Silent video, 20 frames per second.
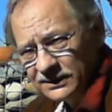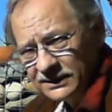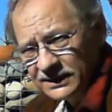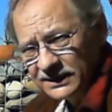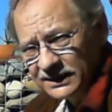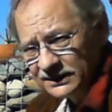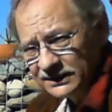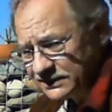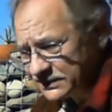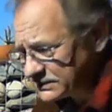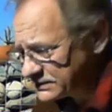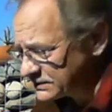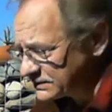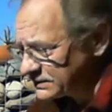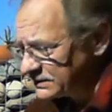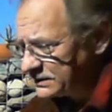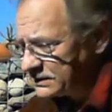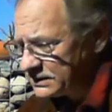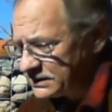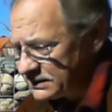a cactus,
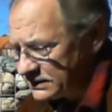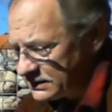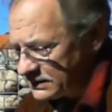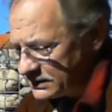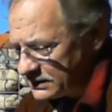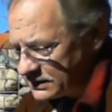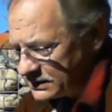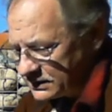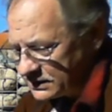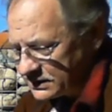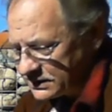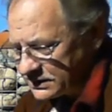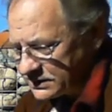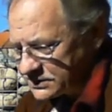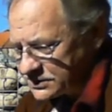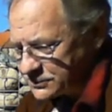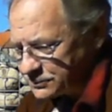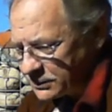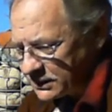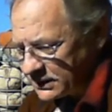the
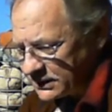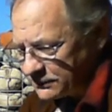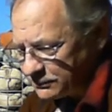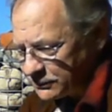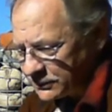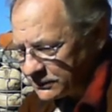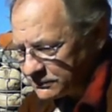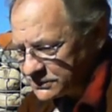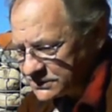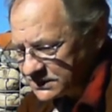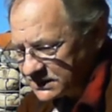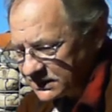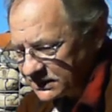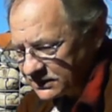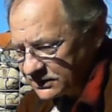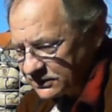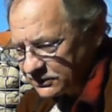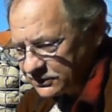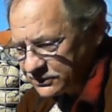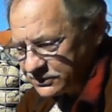spine bumps get
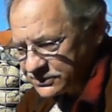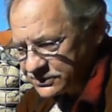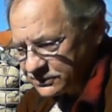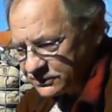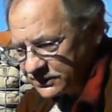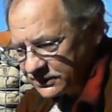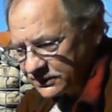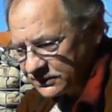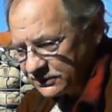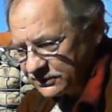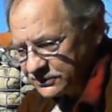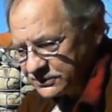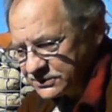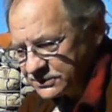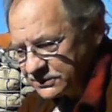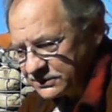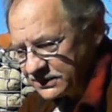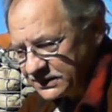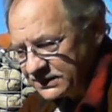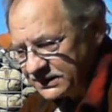closer and
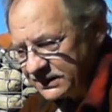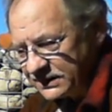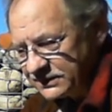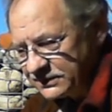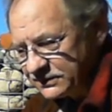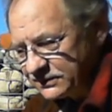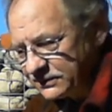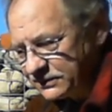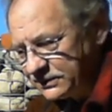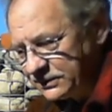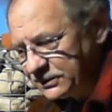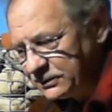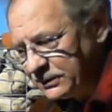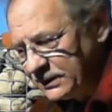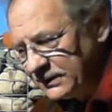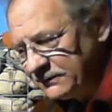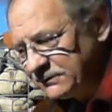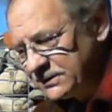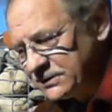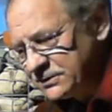closer together. You
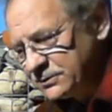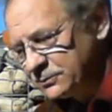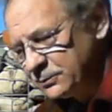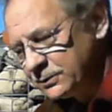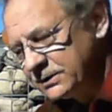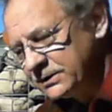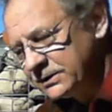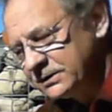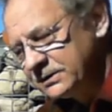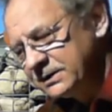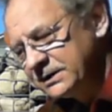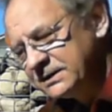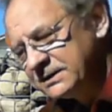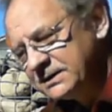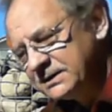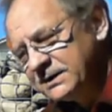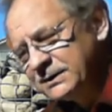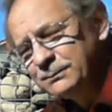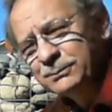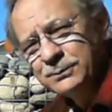have these really
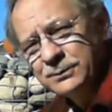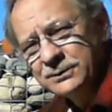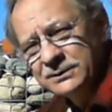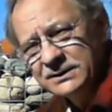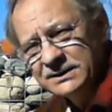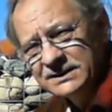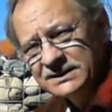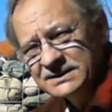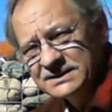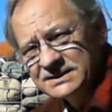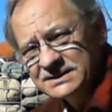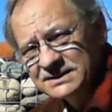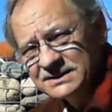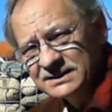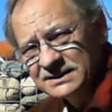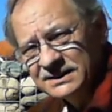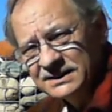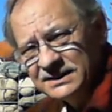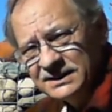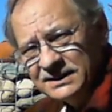deep pleats,
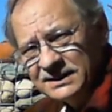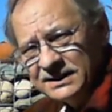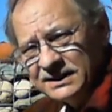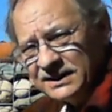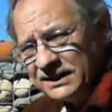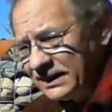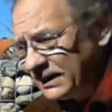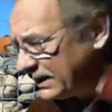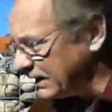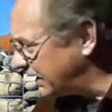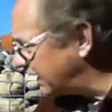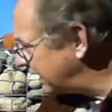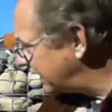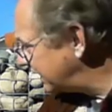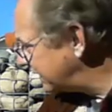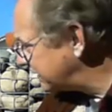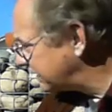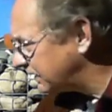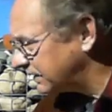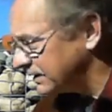
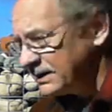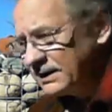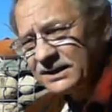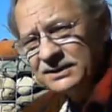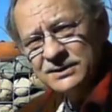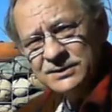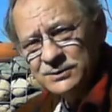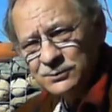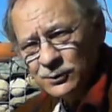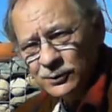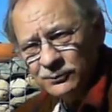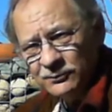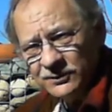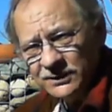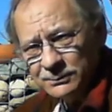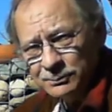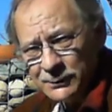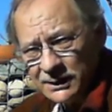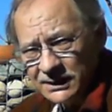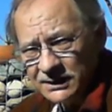and the cactus
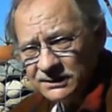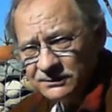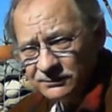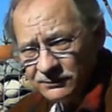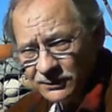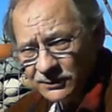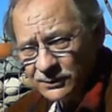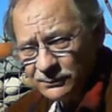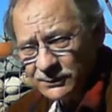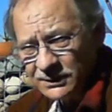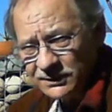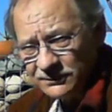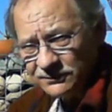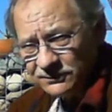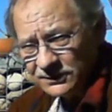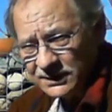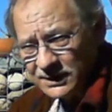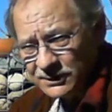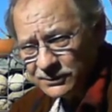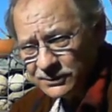won't make very many
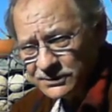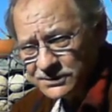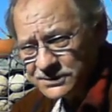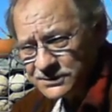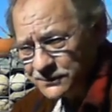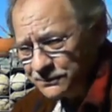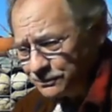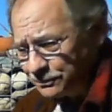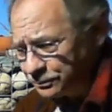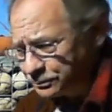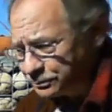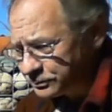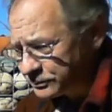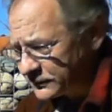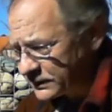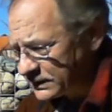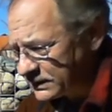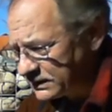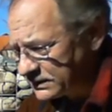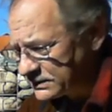flowers.
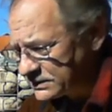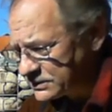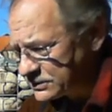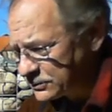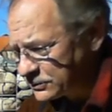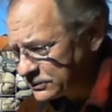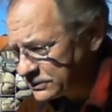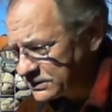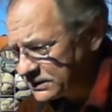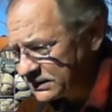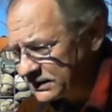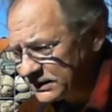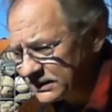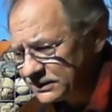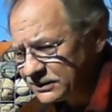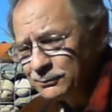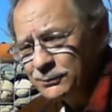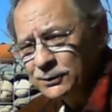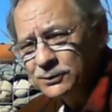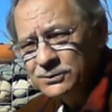And so to get
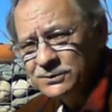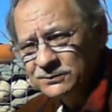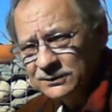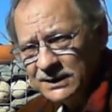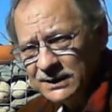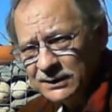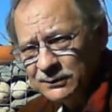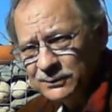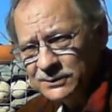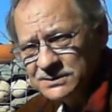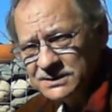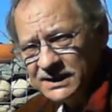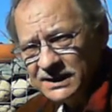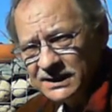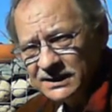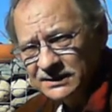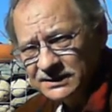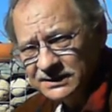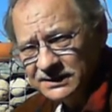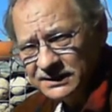the most flowers
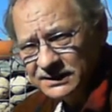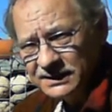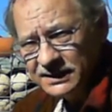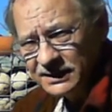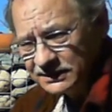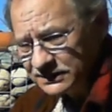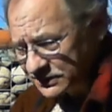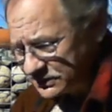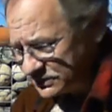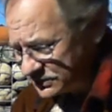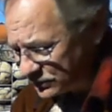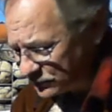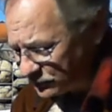out of the cactus, you